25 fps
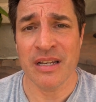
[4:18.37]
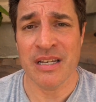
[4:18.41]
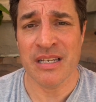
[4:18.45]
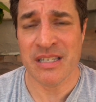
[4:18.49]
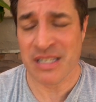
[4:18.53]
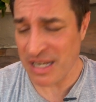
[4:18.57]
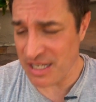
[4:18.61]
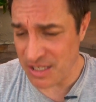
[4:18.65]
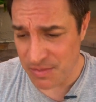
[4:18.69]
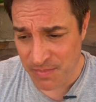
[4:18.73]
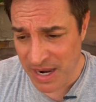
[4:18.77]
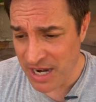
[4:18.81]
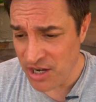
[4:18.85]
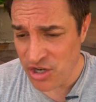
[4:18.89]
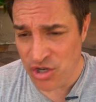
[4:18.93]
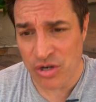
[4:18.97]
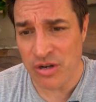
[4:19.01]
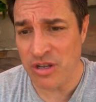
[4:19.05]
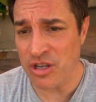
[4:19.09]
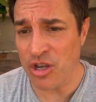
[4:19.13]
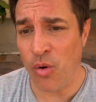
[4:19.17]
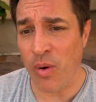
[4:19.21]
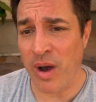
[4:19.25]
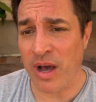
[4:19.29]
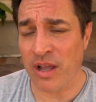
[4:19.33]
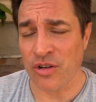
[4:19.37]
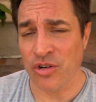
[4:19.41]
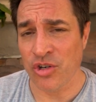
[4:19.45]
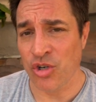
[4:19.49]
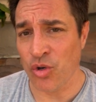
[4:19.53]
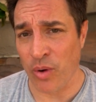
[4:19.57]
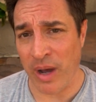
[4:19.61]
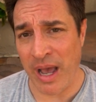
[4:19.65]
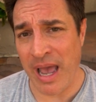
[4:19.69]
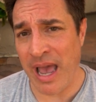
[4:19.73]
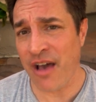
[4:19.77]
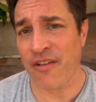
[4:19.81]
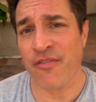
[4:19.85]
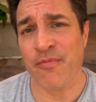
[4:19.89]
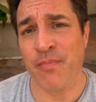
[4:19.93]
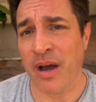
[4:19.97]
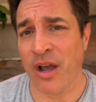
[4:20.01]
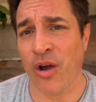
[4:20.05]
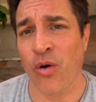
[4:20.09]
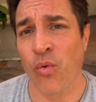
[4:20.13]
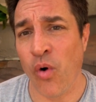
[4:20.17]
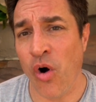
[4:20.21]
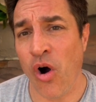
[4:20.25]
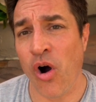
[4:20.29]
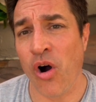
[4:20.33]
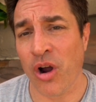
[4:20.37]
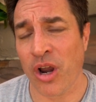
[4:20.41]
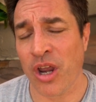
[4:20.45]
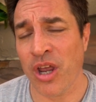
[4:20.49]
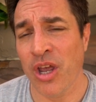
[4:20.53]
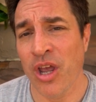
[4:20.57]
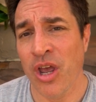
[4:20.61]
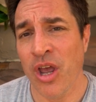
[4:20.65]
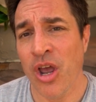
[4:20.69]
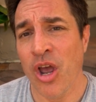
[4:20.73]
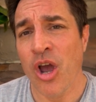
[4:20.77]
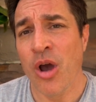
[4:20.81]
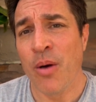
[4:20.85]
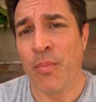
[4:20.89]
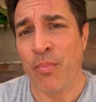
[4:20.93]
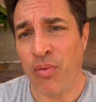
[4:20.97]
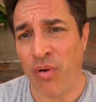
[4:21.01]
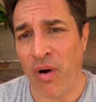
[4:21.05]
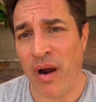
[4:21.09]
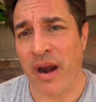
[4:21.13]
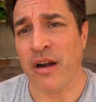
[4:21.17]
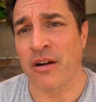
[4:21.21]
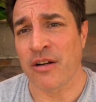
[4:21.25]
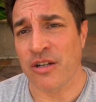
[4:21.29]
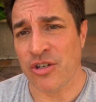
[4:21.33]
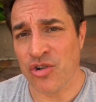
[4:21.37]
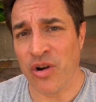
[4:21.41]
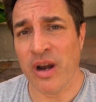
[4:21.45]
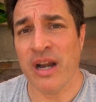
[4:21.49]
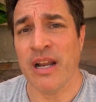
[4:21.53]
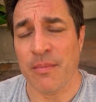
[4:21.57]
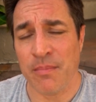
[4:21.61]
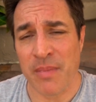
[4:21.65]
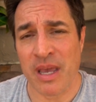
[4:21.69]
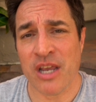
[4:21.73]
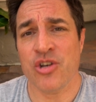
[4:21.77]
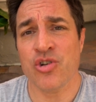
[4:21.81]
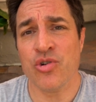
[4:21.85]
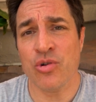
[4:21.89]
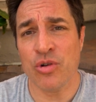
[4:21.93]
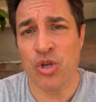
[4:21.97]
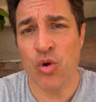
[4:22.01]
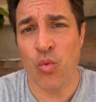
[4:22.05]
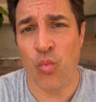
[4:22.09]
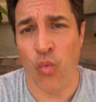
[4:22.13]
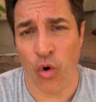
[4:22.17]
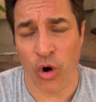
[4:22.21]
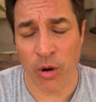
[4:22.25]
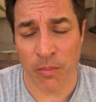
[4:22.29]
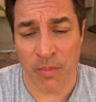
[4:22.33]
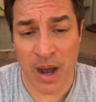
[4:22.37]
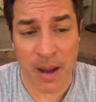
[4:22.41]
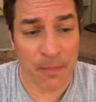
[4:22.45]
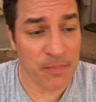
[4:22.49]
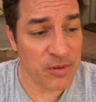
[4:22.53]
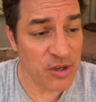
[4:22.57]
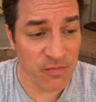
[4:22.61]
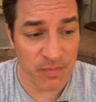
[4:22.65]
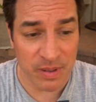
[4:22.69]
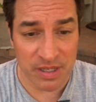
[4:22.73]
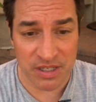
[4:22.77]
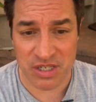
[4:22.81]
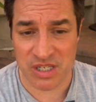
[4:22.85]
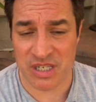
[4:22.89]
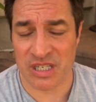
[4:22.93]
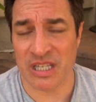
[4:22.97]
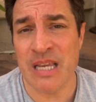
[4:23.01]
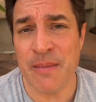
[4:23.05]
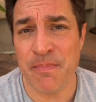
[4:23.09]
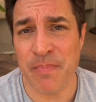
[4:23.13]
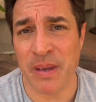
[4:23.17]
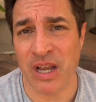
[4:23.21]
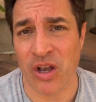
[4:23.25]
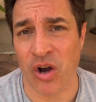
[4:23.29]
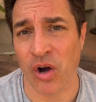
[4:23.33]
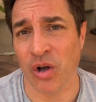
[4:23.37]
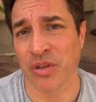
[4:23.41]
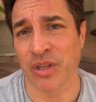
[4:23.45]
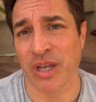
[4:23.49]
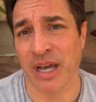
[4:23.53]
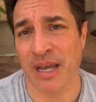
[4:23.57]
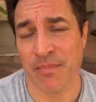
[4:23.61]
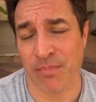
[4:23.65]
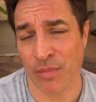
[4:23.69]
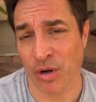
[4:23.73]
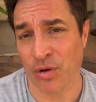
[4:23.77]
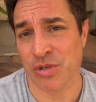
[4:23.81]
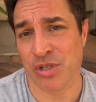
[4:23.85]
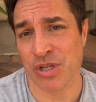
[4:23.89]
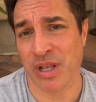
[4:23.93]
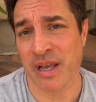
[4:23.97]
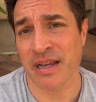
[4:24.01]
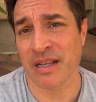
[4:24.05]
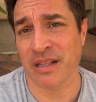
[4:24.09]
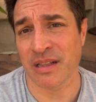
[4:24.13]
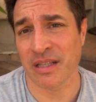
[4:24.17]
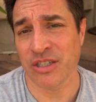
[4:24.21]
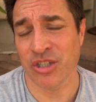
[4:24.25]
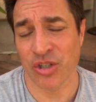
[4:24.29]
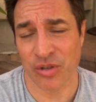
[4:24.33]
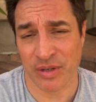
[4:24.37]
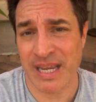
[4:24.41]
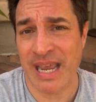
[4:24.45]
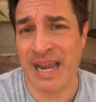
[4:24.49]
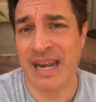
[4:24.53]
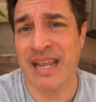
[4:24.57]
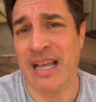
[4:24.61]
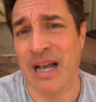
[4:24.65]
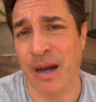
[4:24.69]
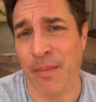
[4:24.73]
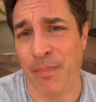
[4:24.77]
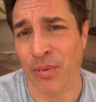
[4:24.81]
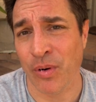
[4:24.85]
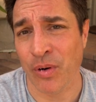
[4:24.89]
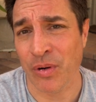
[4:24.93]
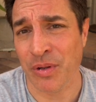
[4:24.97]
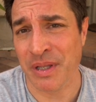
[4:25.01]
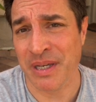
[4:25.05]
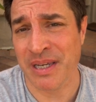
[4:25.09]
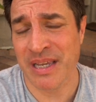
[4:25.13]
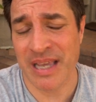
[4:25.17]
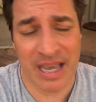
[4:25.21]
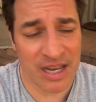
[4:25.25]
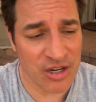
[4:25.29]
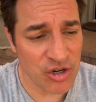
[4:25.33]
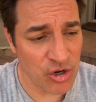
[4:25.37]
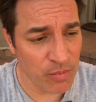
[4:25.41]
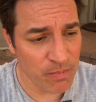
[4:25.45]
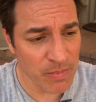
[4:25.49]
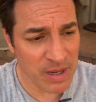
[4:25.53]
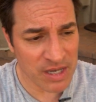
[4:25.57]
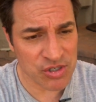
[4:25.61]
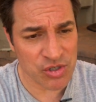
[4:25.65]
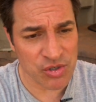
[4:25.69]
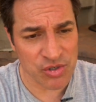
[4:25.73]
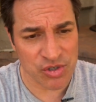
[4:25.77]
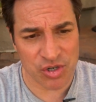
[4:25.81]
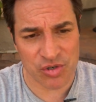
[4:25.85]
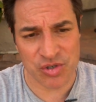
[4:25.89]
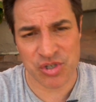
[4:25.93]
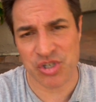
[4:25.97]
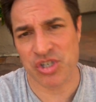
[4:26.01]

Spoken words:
He says, make sure you go out and do a half-mile walk prior to training. Make sure you warm up. You've been sleeping all night, most likely. You're getting up early and your muscles are